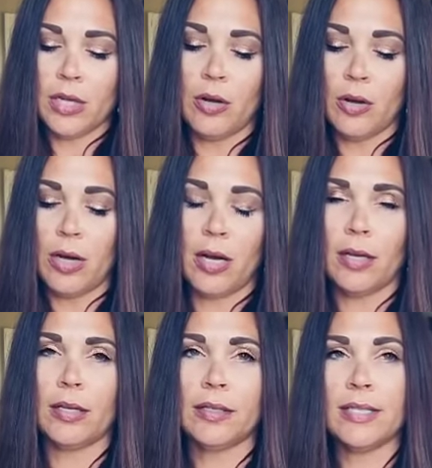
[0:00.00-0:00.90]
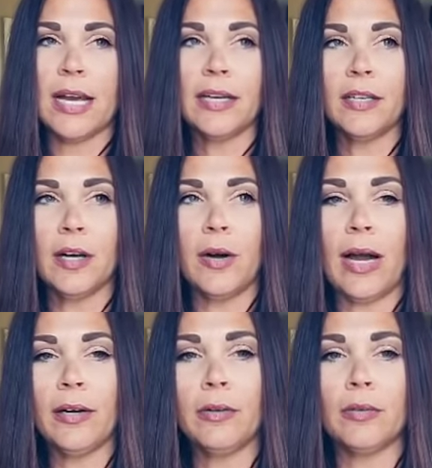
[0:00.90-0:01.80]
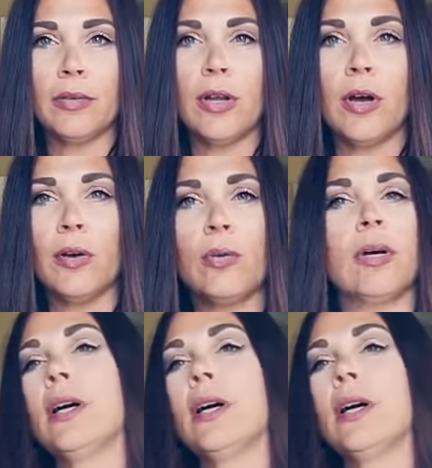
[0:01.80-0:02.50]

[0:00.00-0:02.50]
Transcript: So, side note, I don't know